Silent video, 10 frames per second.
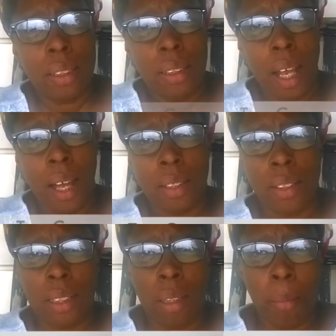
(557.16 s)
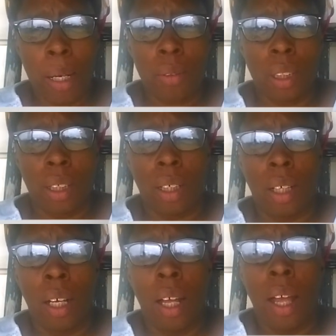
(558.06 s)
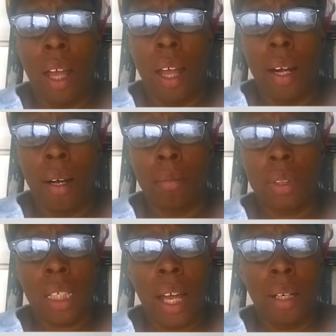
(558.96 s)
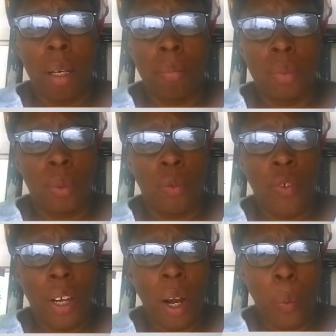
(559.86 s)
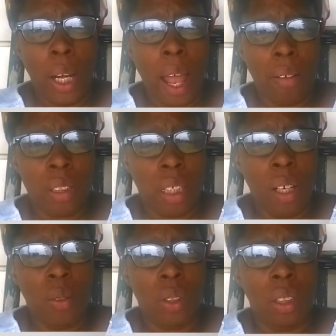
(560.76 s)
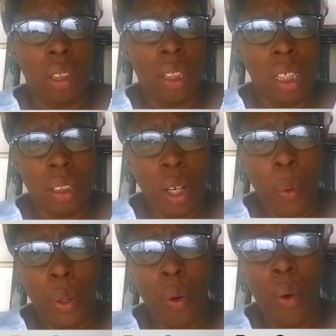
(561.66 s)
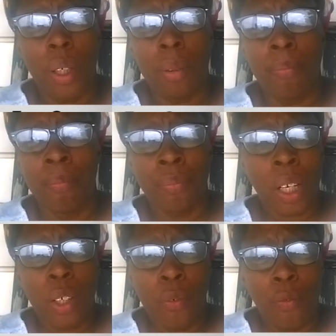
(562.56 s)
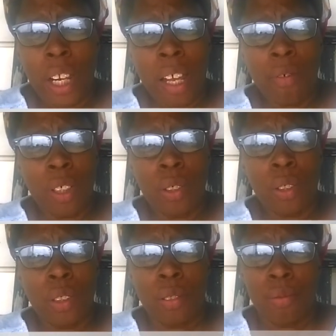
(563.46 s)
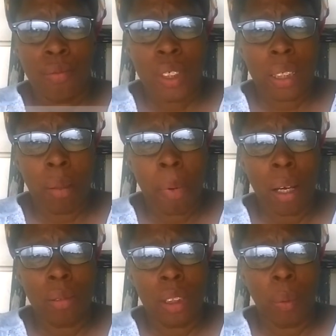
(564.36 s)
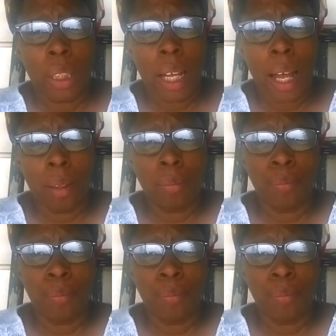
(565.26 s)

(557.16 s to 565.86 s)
Yeah, check them out there, and um, sign up to find out when they have sales and things going on and flavors. Check them out and see what they got.